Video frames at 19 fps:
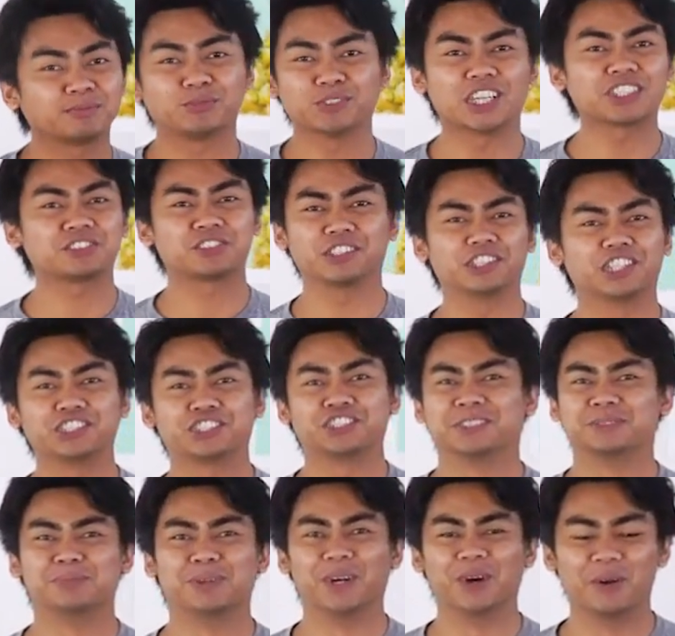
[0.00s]
That's
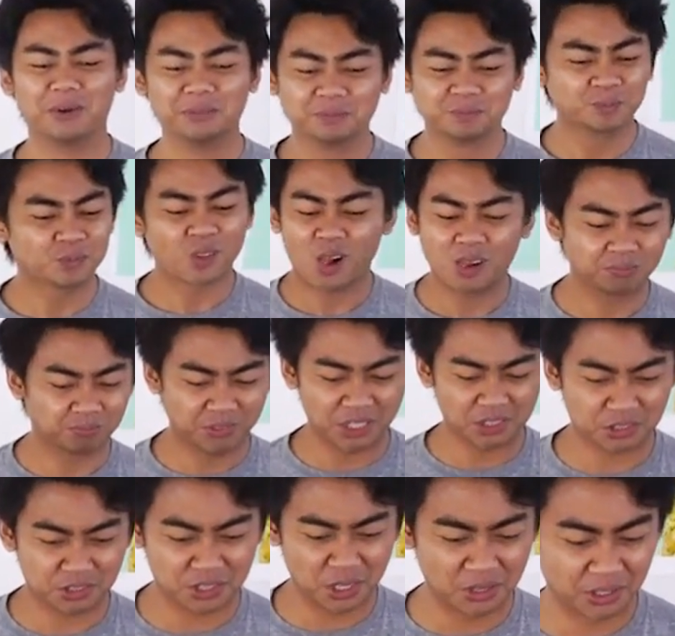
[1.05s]
delicious, bro.
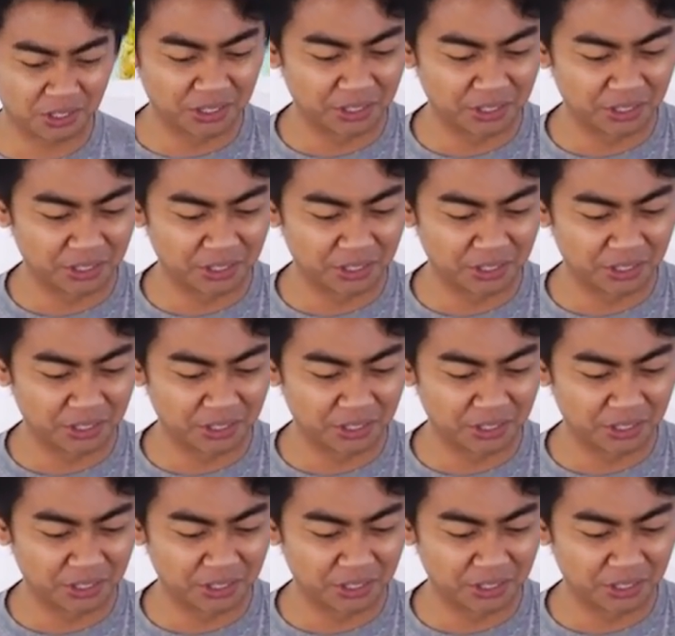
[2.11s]
That's so